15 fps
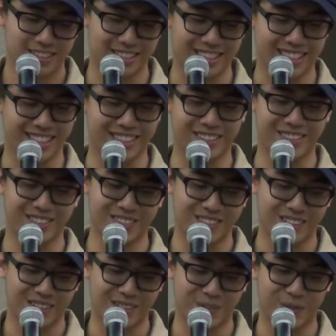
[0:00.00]
See,
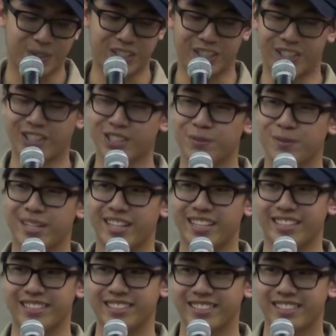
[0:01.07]
when you're
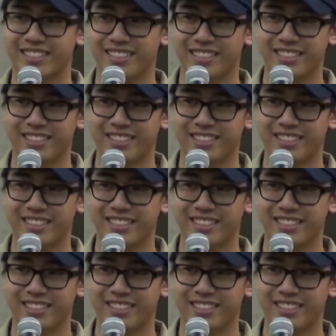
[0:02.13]
colorblind,